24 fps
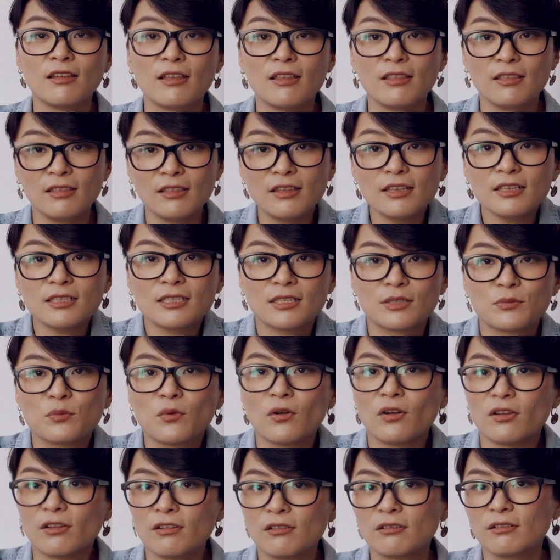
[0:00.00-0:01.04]
This
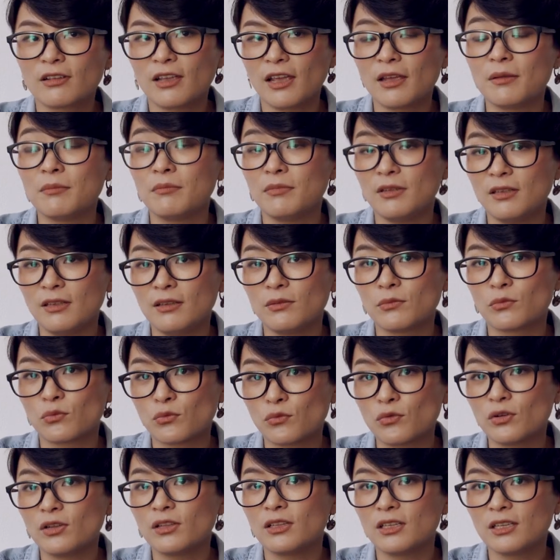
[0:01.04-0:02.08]
one can be
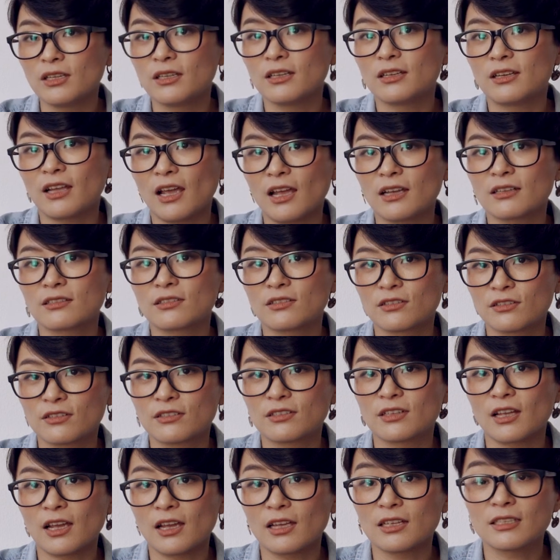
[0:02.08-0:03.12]
really good
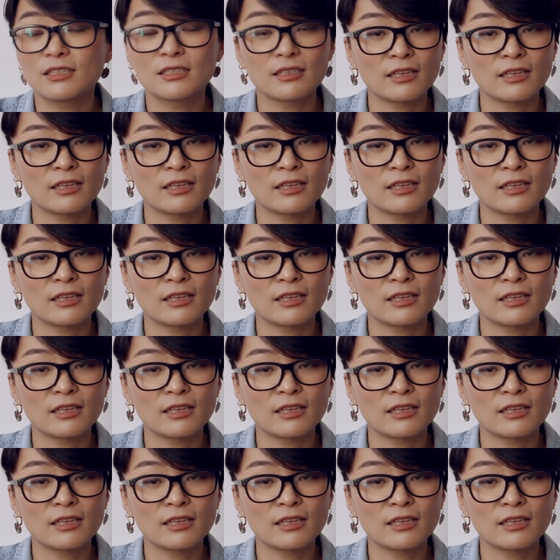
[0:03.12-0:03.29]
exercise,